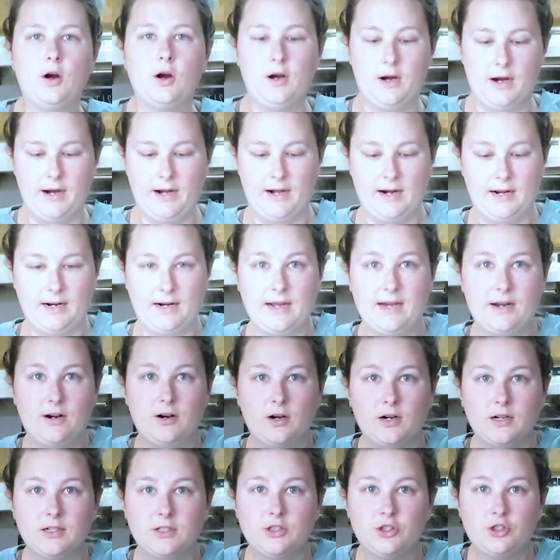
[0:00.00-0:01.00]
All right, I got
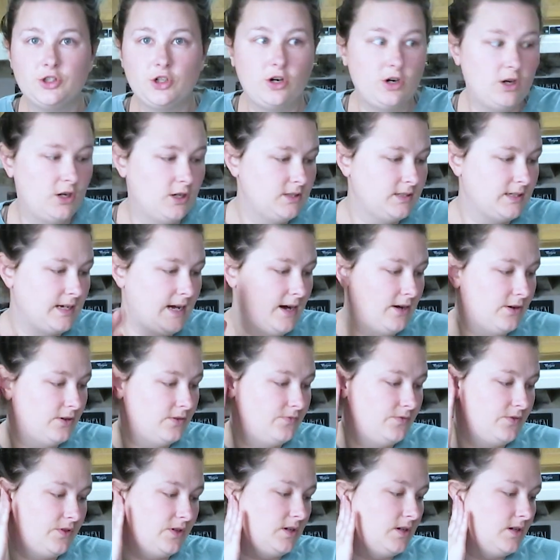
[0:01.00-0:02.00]
our jars out
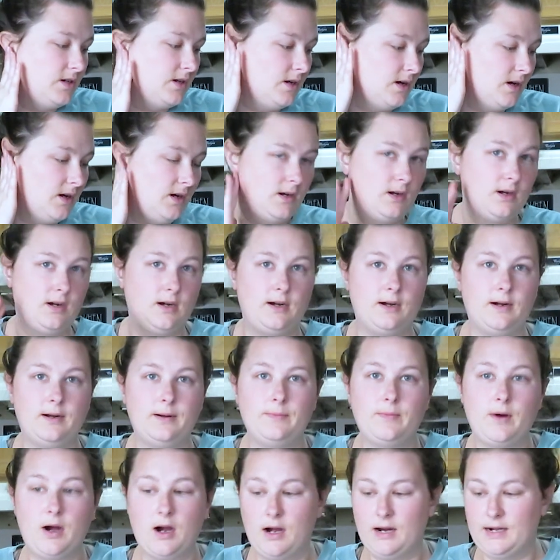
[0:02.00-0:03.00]
of the
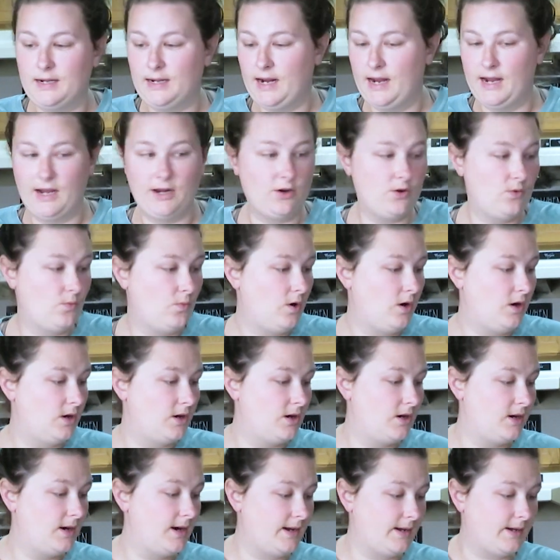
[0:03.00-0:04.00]
hot canner
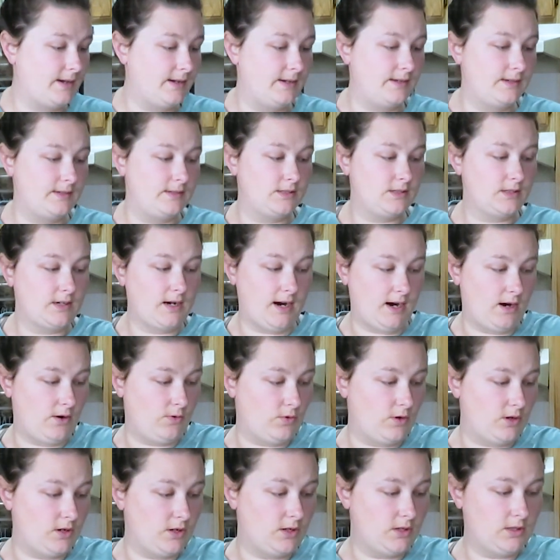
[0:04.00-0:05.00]
water and
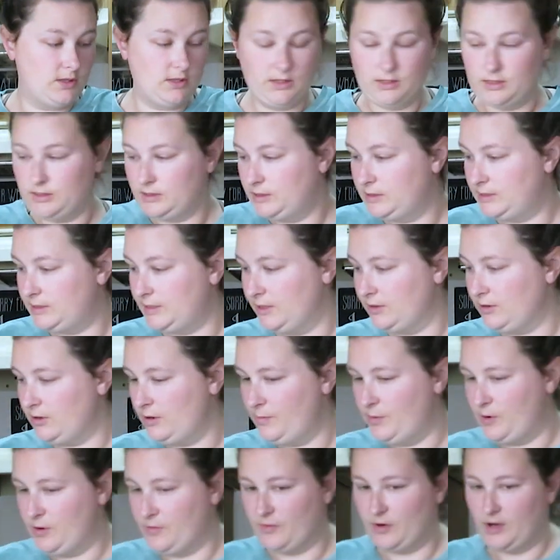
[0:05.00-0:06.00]
our
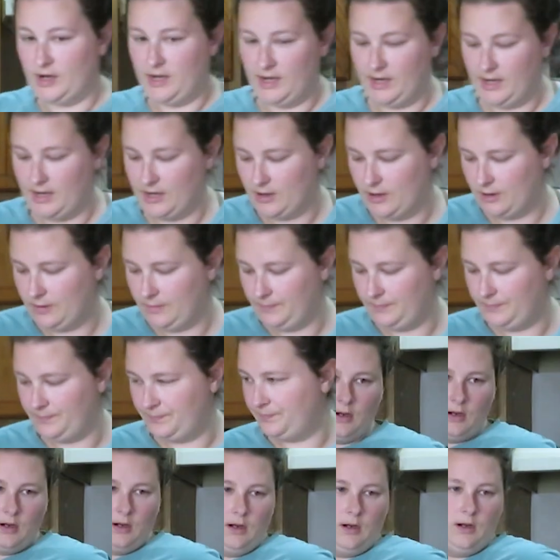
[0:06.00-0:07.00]
syrup over here.
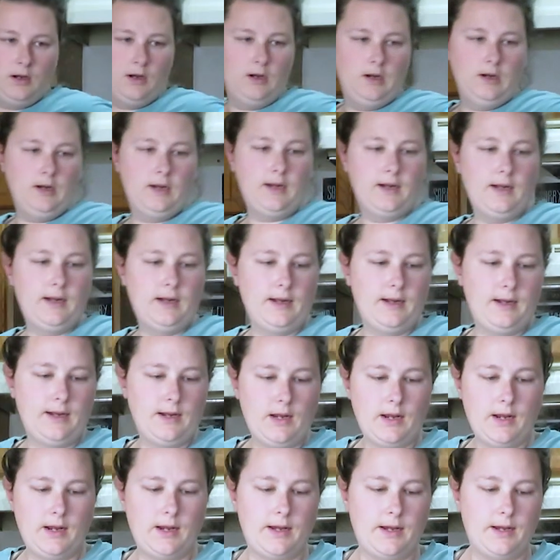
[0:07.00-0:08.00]

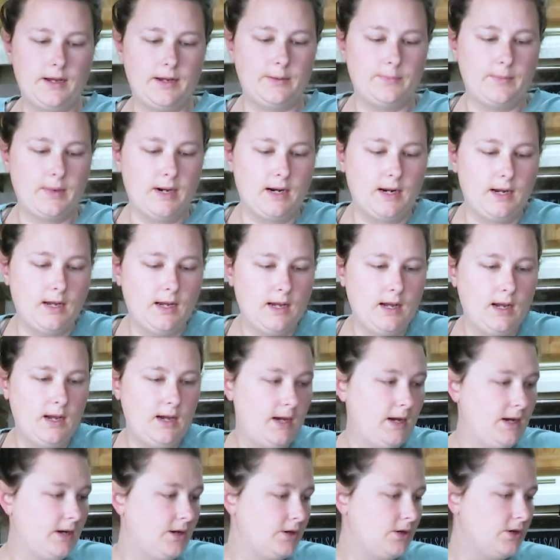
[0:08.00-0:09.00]
And my
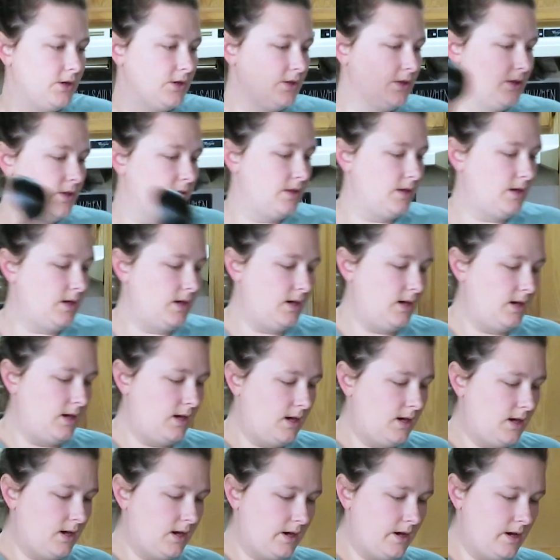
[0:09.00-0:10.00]
canner
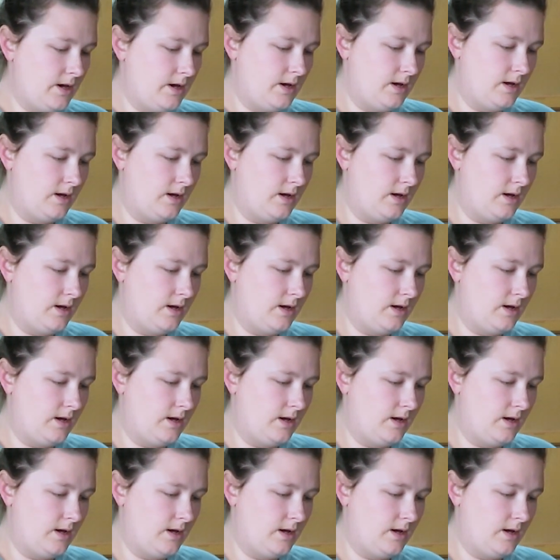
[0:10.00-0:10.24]
thing.